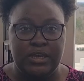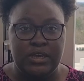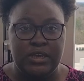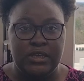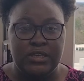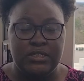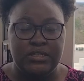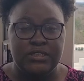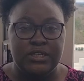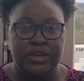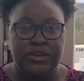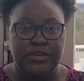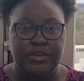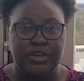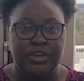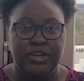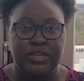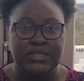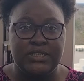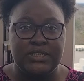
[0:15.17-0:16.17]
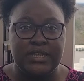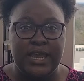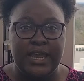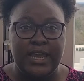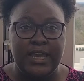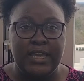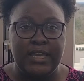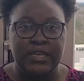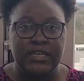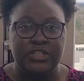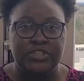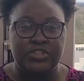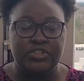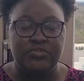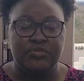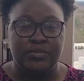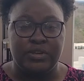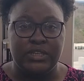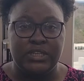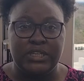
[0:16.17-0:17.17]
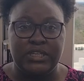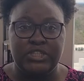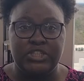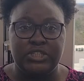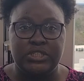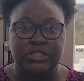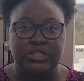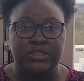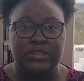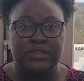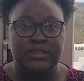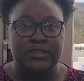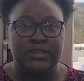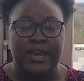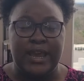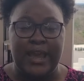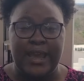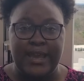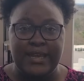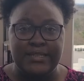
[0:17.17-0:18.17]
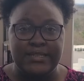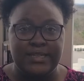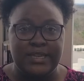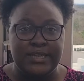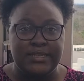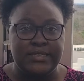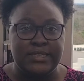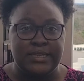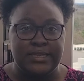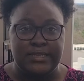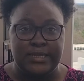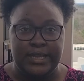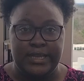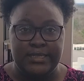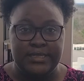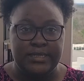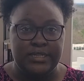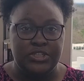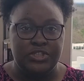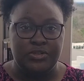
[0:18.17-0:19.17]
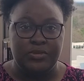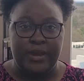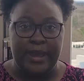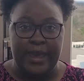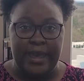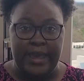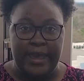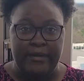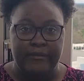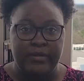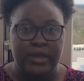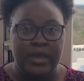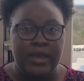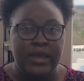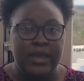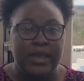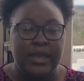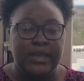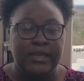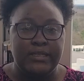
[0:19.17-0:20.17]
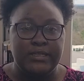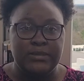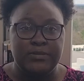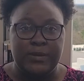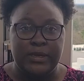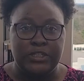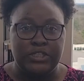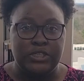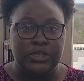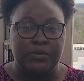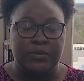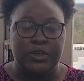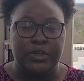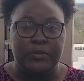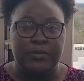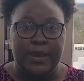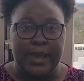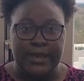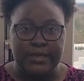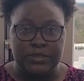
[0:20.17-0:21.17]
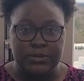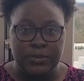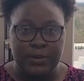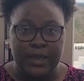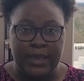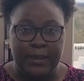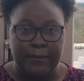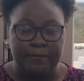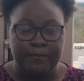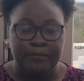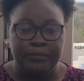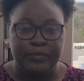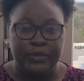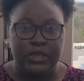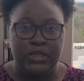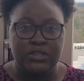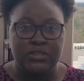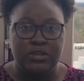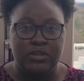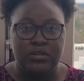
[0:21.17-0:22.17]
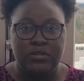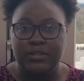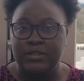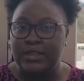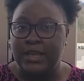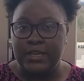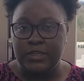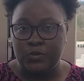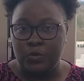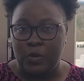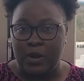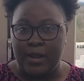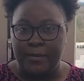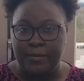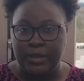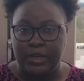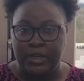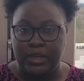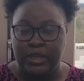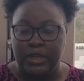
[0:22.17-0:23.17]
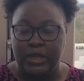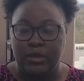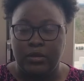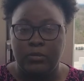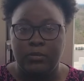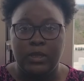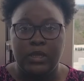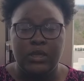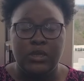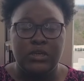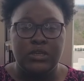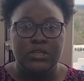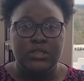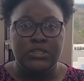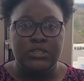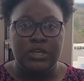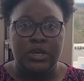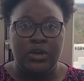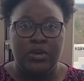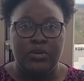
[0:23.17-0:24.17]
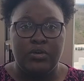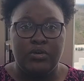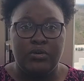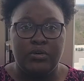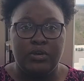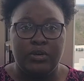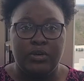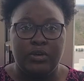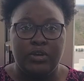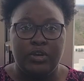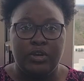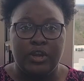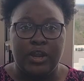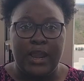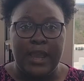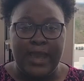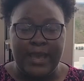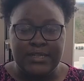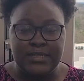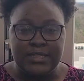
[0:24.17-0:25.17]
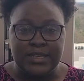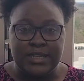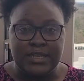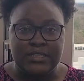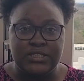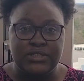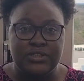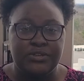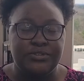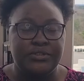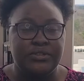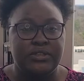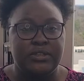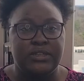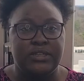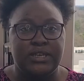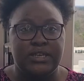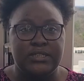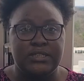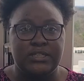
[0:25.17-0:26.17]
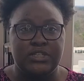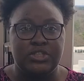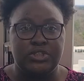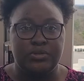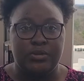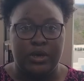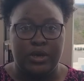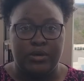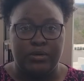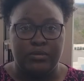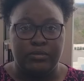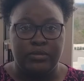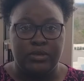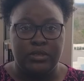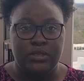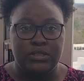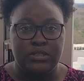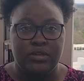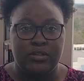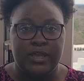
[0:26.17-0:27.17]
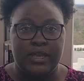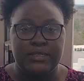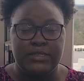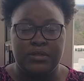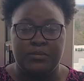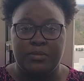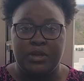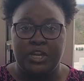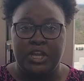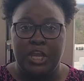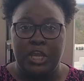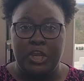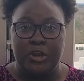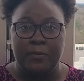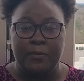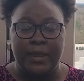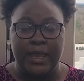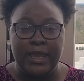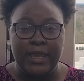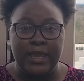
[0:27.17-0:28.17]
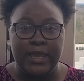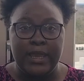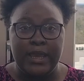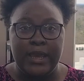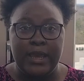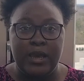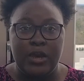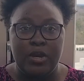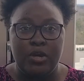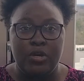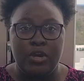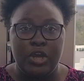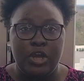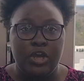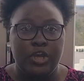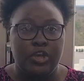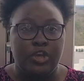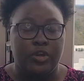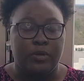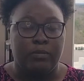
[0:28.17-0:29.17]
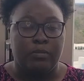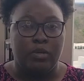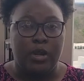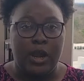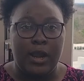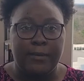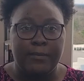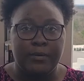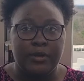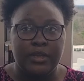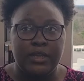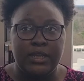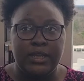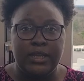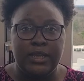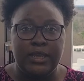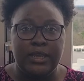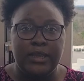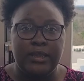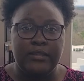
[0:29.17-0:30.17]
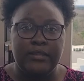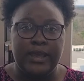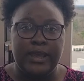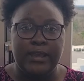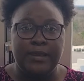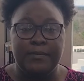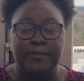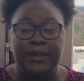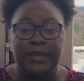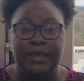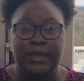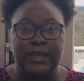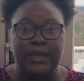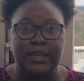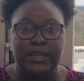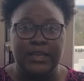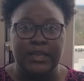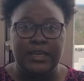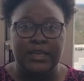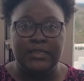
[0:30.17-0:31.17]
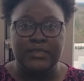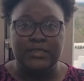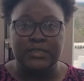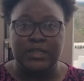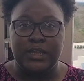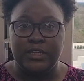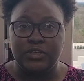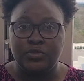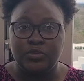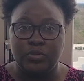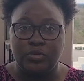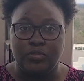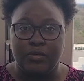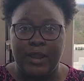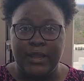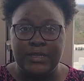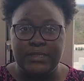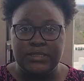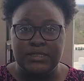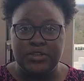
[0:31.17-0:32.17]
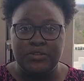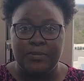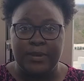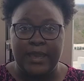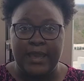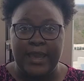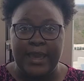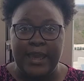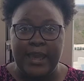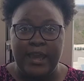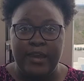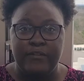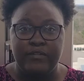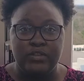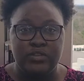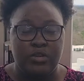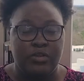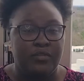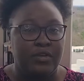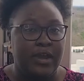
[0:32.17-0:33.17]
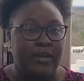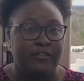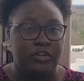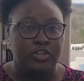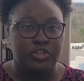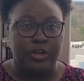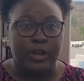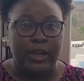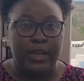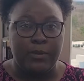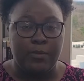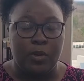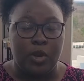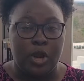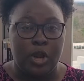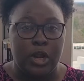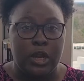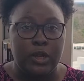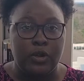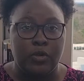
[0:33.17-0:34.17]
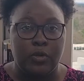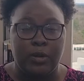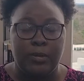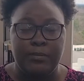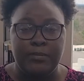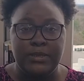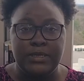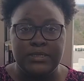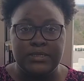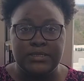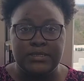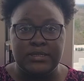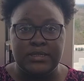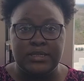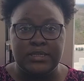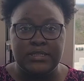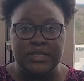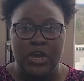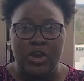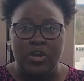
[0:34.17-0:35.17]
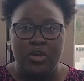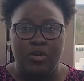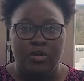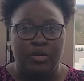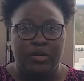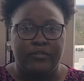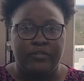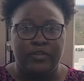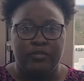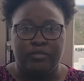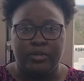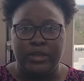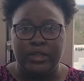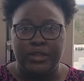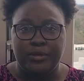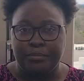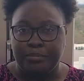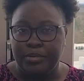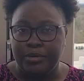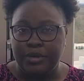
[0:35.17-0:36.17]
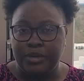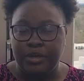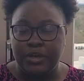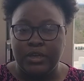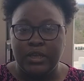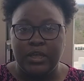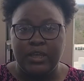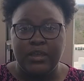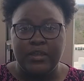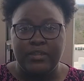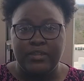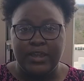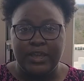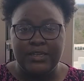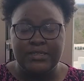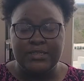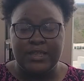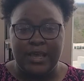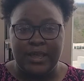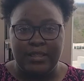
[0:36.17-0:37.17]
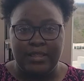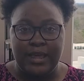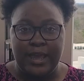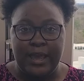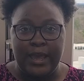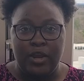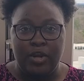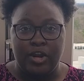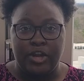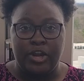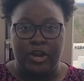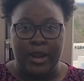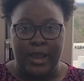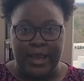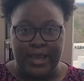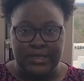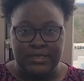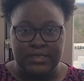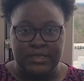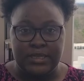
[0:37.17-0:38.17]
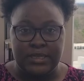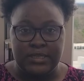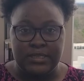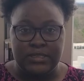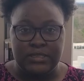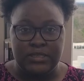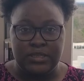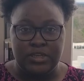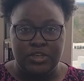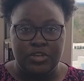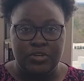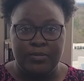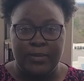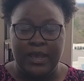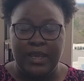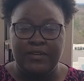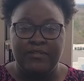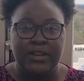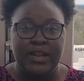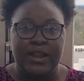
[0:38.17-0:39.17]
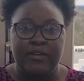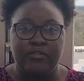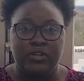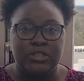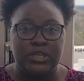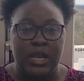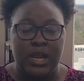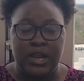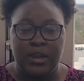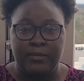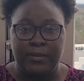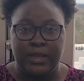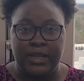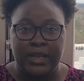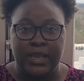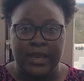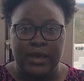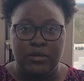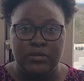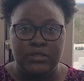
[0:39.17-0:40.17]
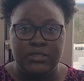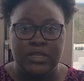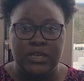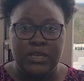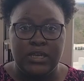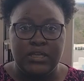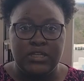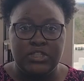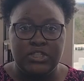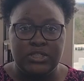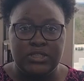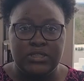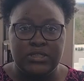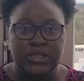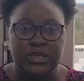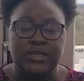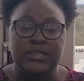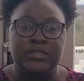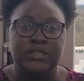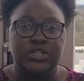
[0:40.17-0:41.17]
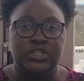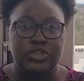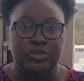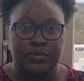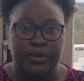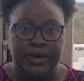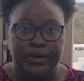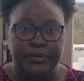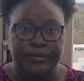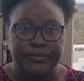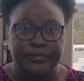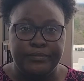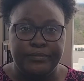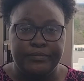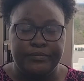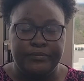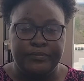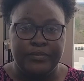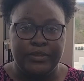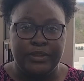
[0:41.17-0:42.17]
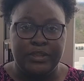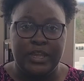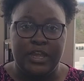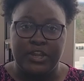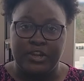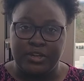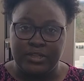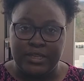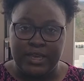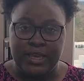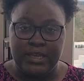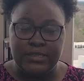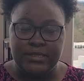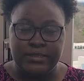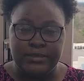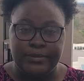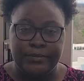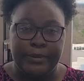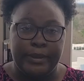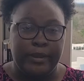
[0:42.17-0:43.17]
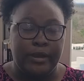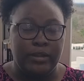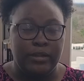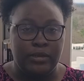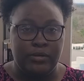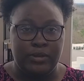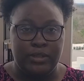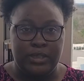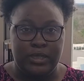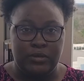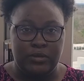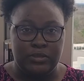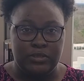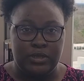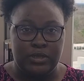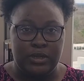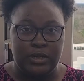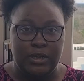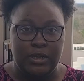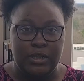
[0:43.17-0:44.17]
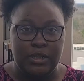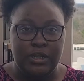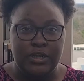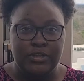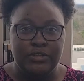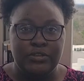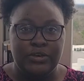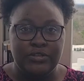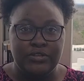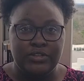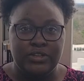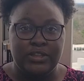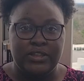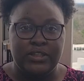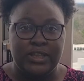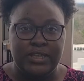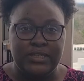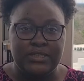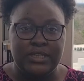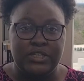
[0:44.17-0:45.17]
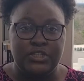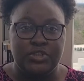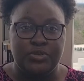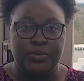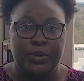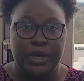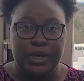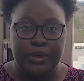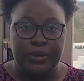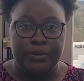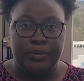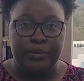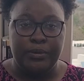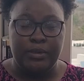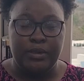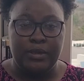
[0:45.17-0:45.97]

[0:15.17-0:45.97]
So your estate is really just the assets and debts that you have, and especially when you pass away. So that's where I'm here to help. So your assets, those are the things that you own. So that's the money in your bank account, your property, that can be any intellectual rights you may have. So if you have a trademark or a business, or if you've written a book, things like that are your assets. You may even have retirement accounts, just things that you own. Now, your debts, we all know what those are. Those are the things that you owe.